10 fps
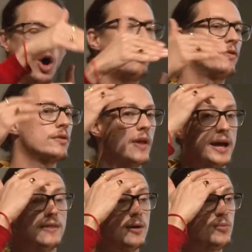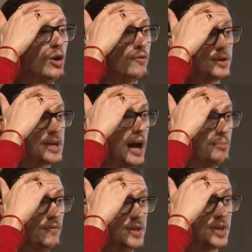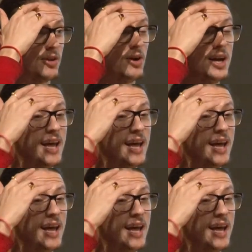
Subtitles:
overlay them over top of each other.